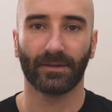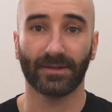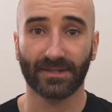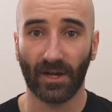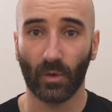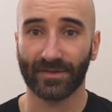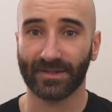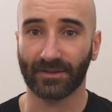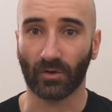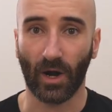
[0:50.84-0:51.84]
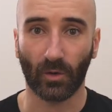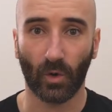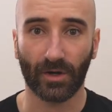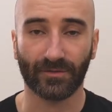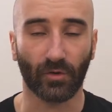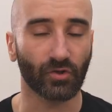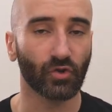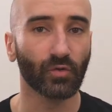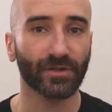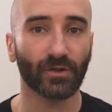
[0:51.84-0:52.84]
This year we set the groundworks for
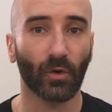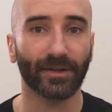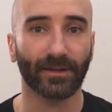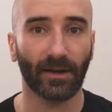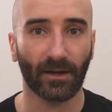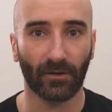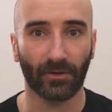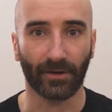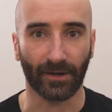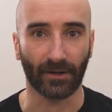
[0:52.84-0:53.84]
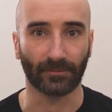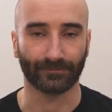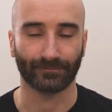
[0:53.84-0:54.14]
true storytelling of your data.